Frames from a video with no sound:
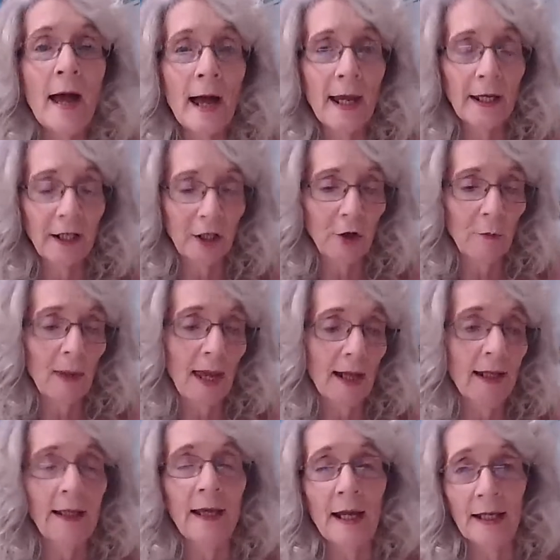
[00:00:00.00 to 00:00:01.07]
I can go
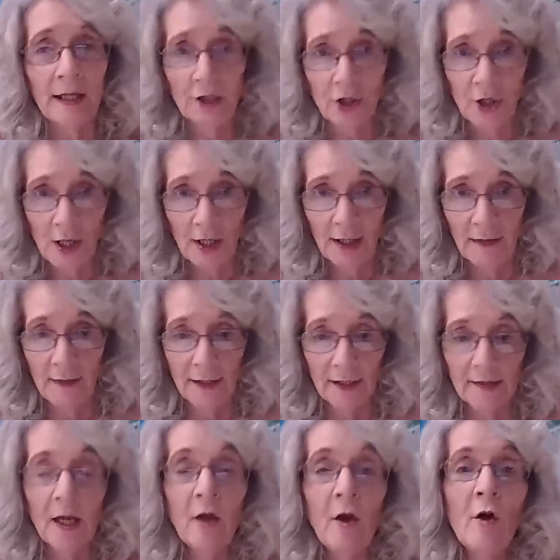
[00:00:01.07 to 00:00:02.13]
back and I can check in
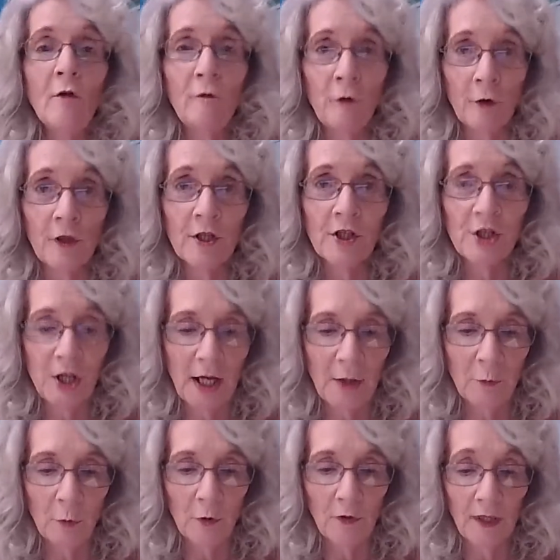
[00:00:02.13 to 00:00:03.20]
this for the
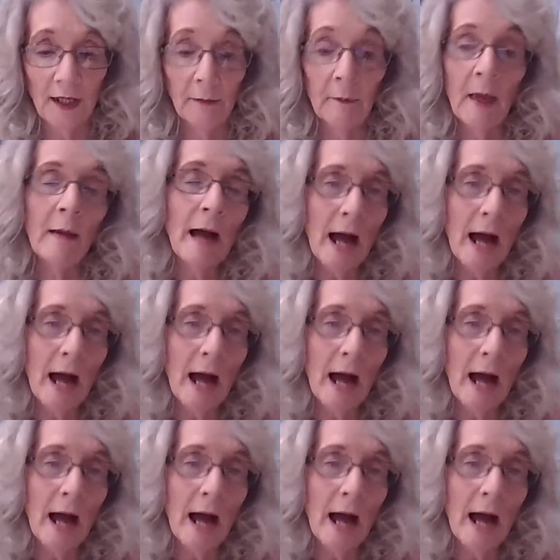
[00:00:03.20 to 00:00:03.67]
general thing.